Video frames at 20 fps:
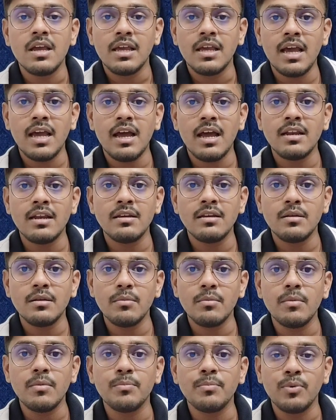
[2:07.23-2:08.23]
can
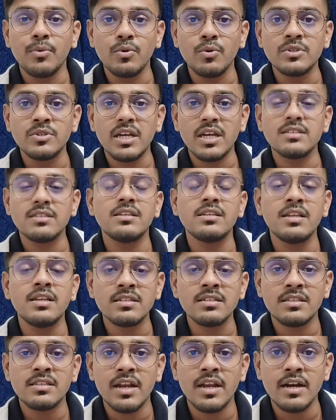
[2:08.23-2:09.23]
pose a
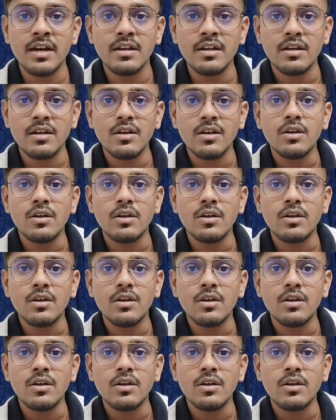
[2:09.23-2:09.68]
serious threat